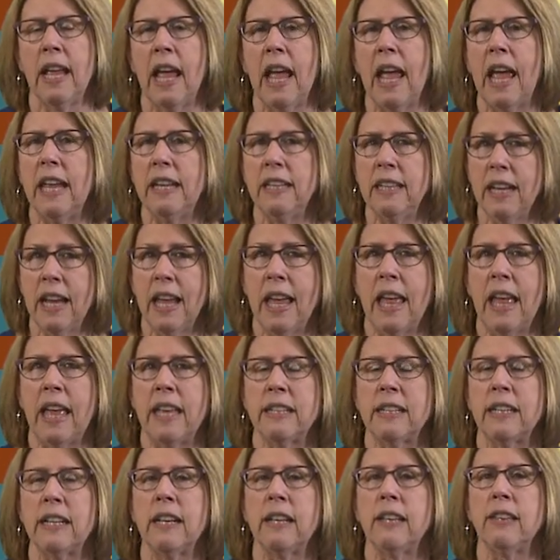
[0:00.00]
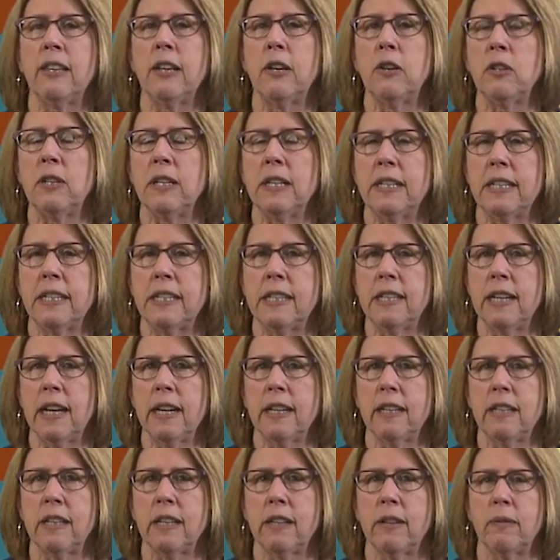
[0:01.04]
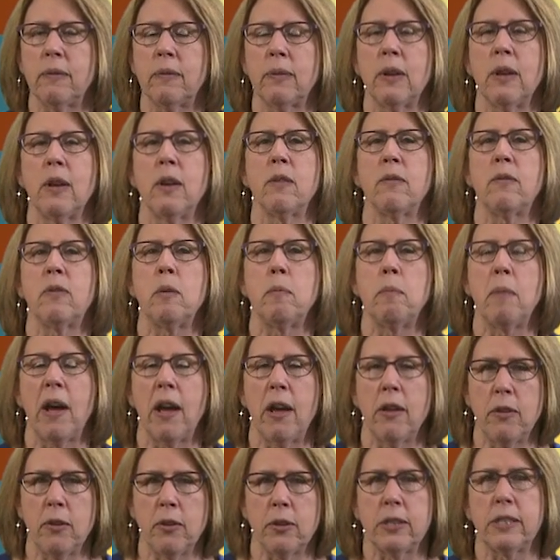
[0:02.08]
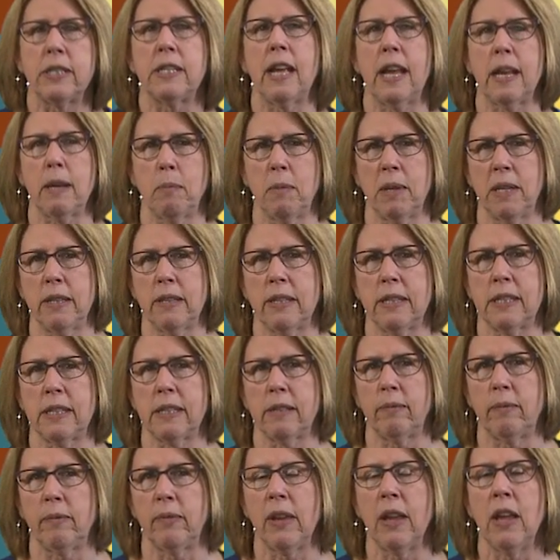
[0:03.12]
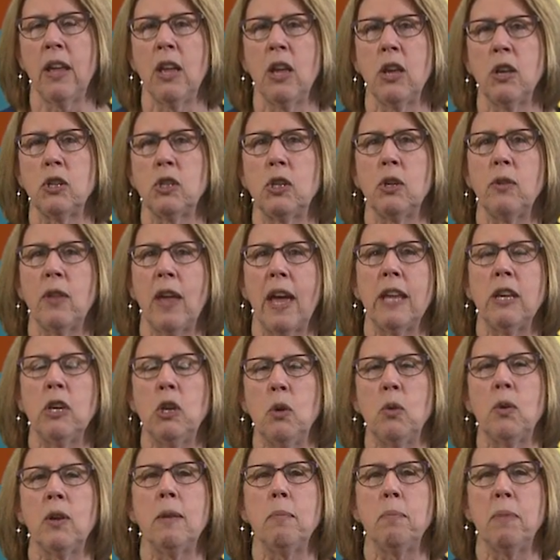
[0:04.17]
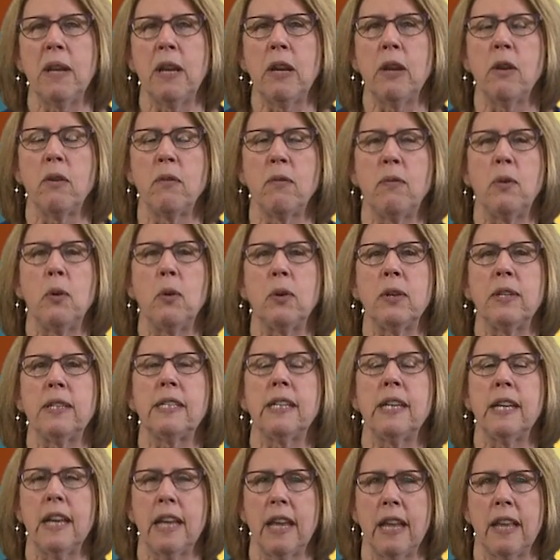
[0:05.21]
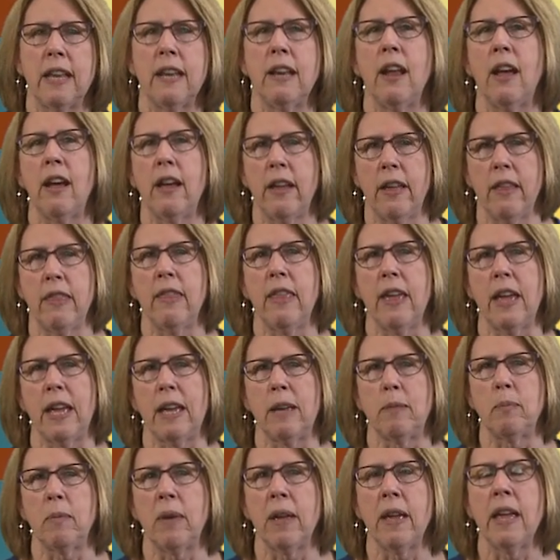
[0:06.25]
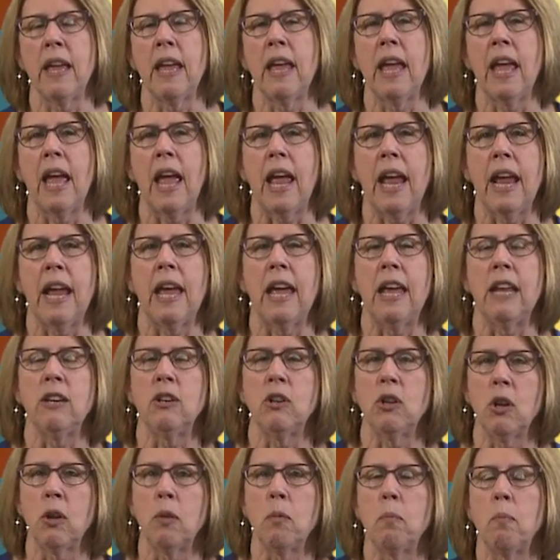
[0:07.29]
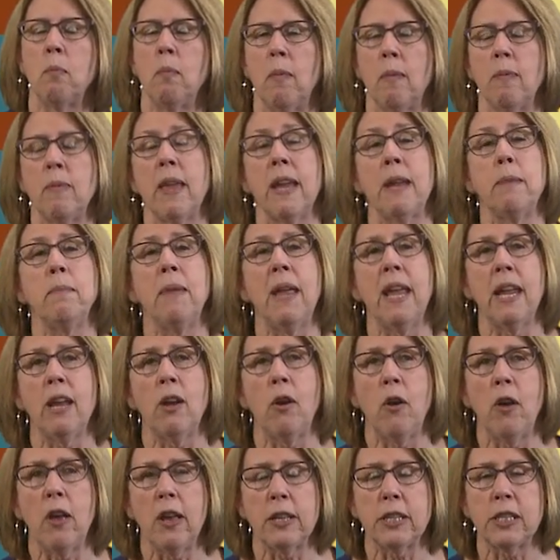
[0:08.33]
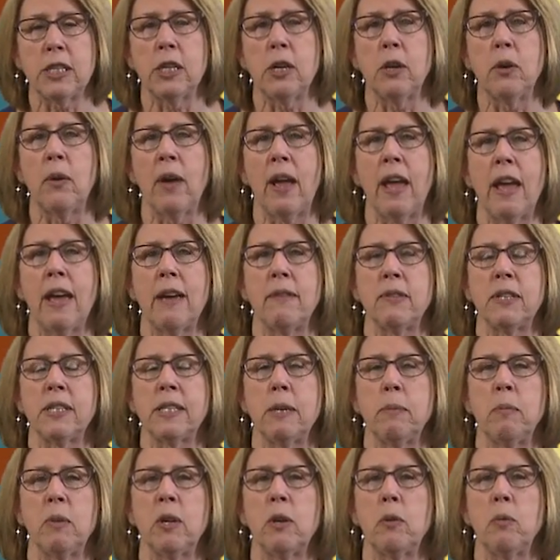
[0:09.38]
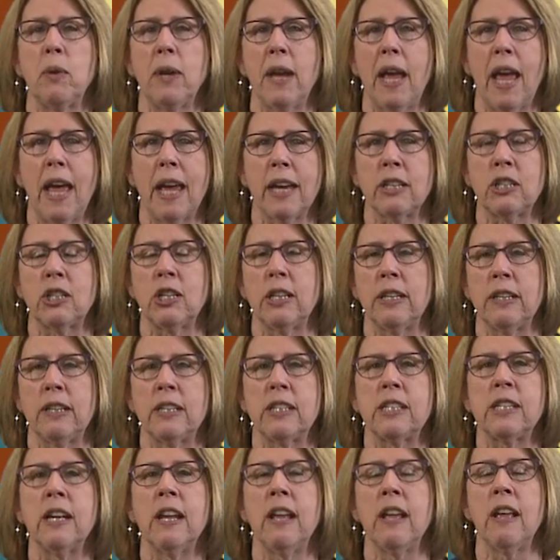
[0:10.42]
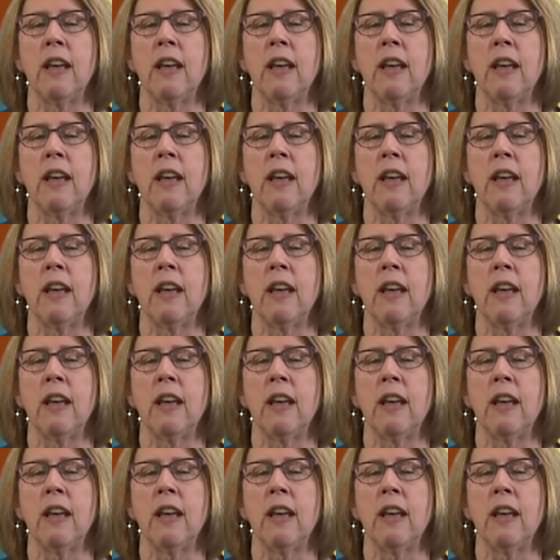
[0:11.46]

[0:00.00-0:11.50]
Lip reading: And yet, they're distinctive from other segments so that you can be focusing in on them. And they may also have similar reactions